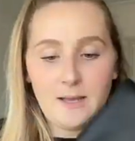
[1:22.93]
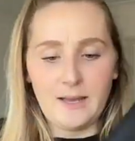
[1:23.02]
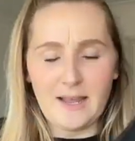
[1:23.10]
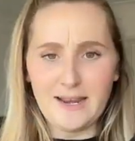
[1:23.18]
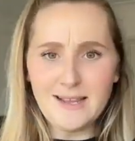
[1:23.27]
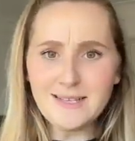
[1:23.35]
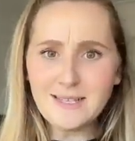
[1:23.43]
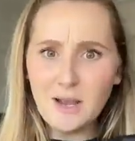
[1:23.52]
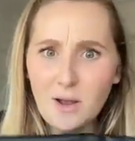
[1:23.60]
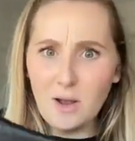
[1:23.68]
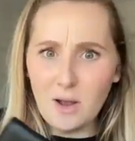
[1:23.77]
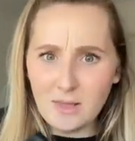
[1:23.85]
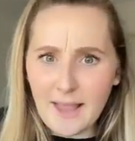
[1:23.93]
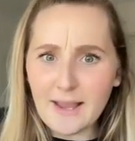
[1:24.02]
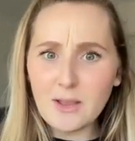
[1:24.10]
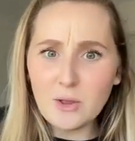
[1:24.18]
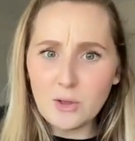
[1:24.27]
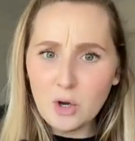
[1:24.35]
It is.
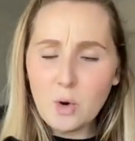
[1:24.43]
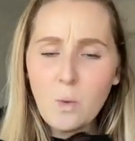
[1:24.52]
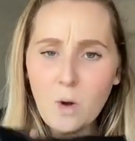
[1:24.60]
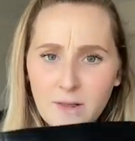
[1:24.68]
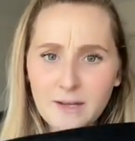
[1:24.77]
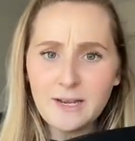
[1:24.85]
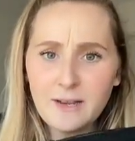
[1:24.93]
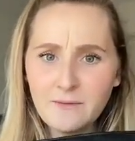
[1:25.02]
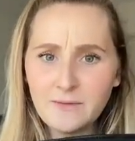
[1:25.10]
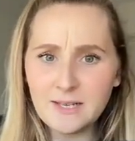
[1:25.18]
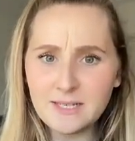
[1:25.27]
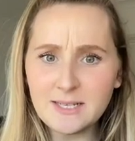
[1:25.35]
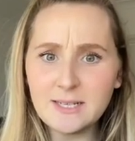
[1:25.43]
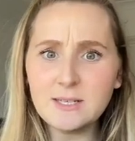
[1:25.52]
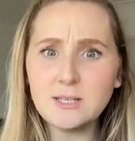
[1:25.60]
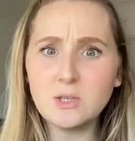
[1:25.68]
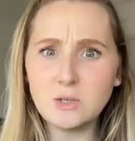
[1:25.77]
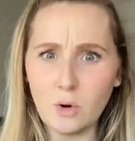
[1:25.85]
Like, the quality of this
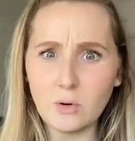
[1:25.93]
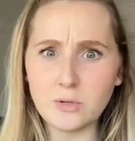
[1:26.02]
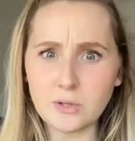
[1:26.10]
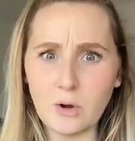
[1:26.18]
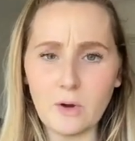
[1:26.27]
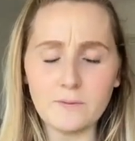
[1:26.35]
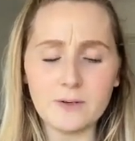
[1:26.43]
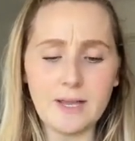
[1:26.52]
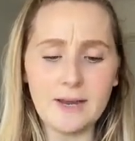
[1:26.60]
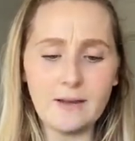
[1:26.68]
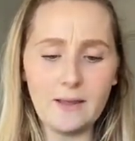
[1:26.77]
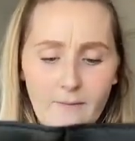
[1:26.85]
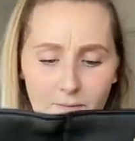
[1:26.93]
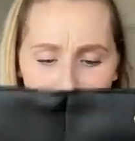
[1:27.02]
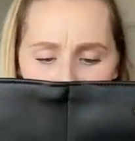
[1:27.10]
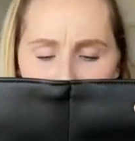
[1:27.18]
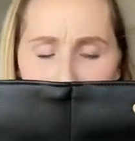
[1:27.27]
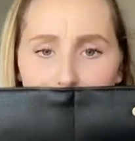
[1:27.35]
is so soft. Like, it
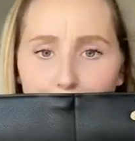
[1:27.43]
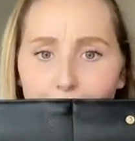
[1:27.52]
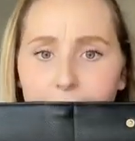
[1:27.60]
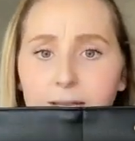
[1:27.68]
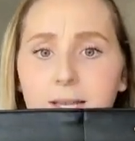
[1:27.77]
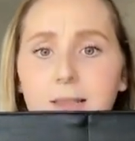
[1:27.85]
feels really